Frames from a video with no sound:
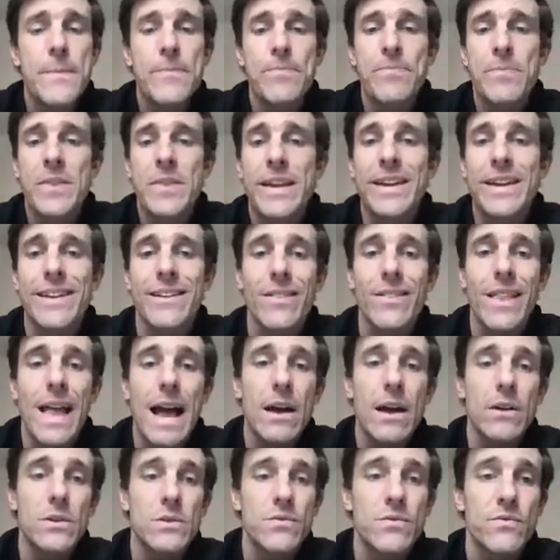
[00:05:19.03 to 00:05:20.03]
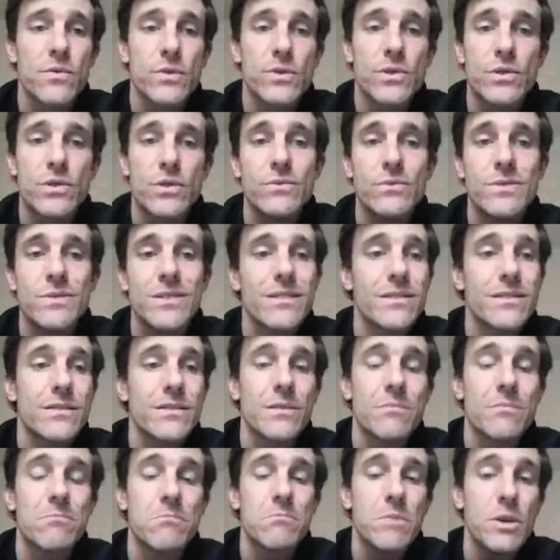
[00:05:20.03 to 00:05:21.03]
It allows for students to
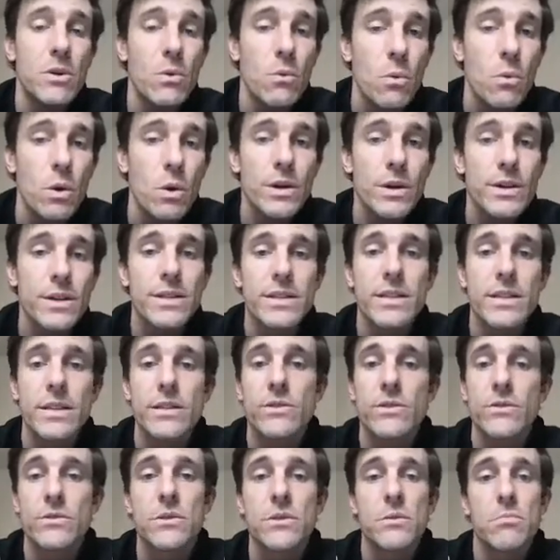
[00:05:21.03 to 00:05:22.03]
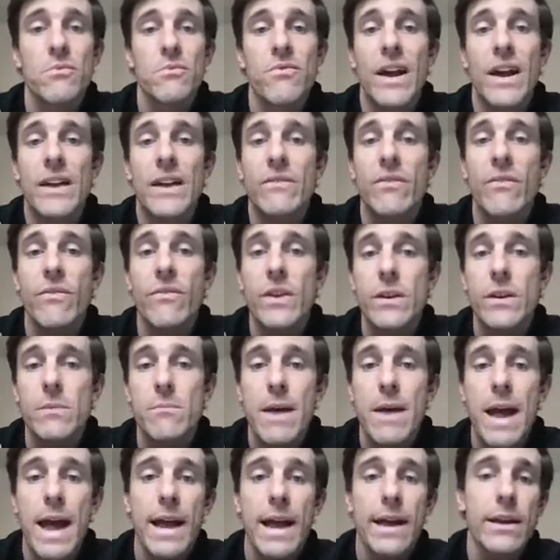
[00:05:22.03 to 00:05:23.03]
submit work, teachers to provide
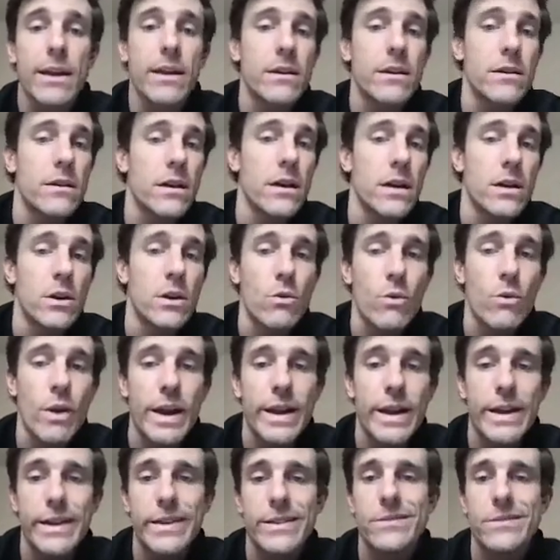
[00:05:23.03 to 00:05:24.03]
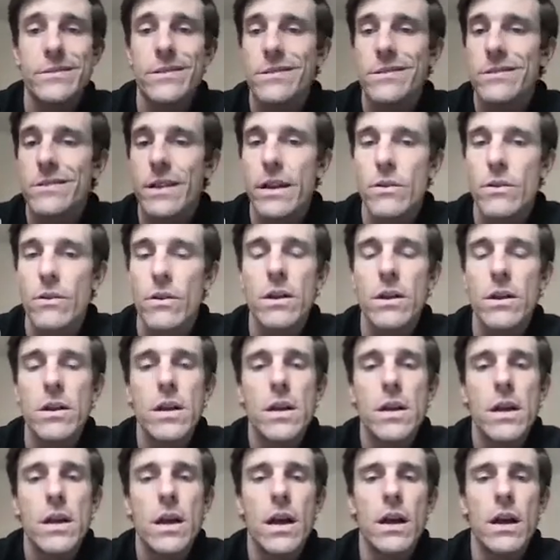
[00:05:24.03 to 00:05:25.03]
feedback, grades, etc.
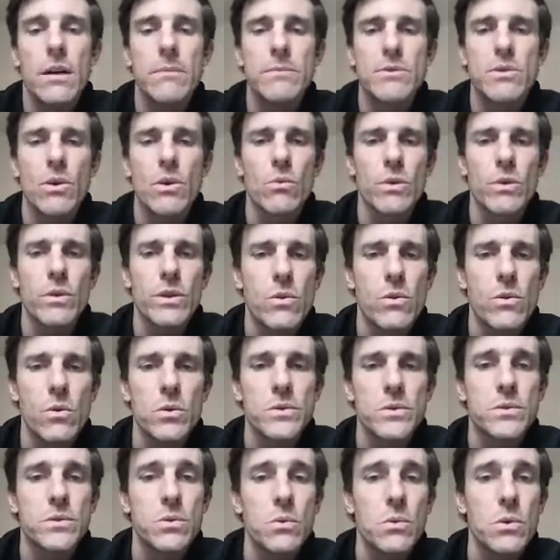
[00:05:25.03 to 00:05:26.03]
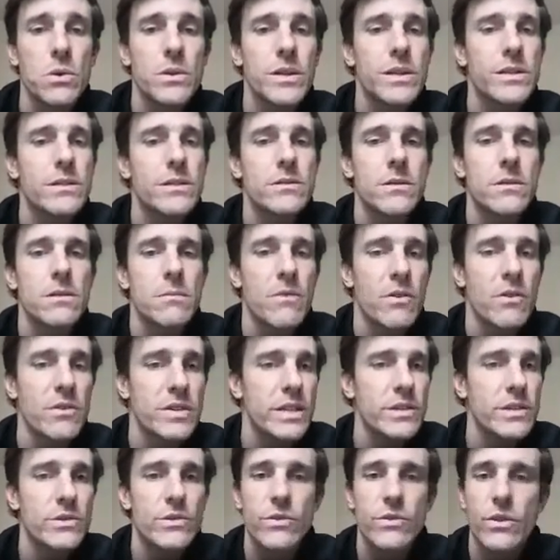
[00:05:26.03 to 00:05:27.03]
So a really cool tool that some of our
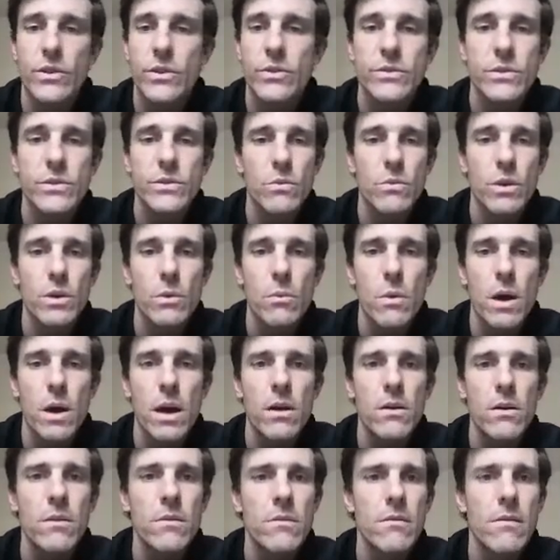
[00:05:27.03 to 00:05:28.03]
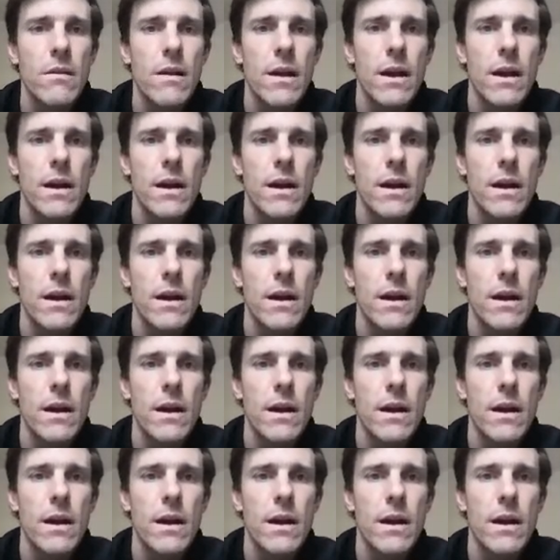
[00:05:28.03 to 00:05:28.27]
teachers are using really well.